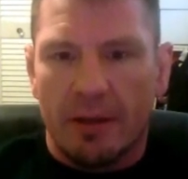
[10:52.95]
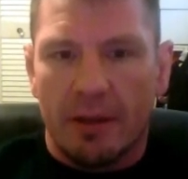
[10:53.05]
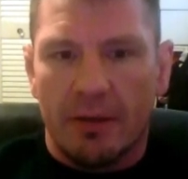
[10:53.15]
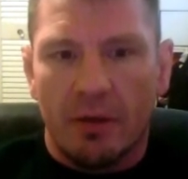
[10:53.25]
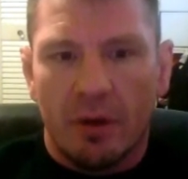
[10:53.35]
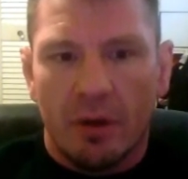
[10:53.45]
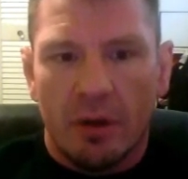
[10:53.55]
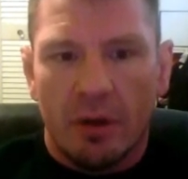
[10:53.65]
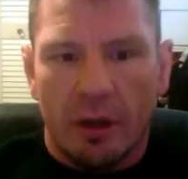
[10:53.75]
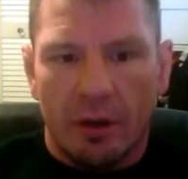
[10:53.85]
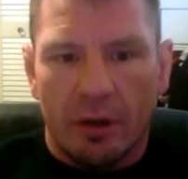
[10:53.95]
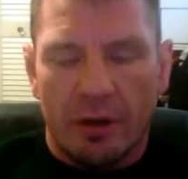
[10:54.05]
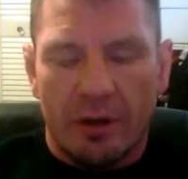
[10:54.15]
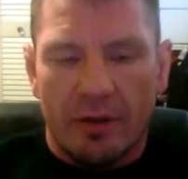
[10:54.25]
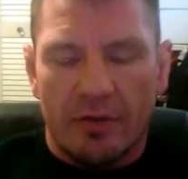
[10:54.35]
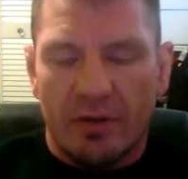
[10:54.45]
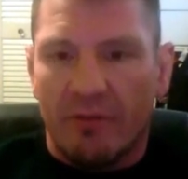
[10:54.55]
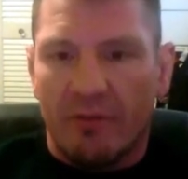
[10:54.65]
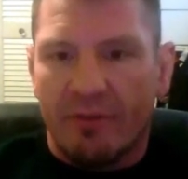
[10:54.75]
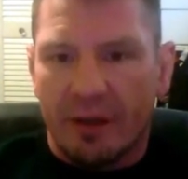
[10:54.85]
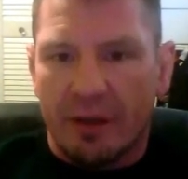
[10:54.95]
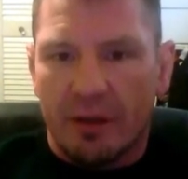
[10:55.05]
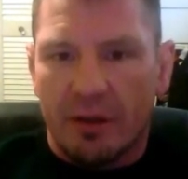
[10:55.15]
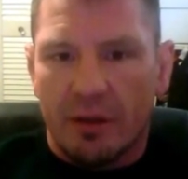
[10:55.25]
And, you know, he's confident.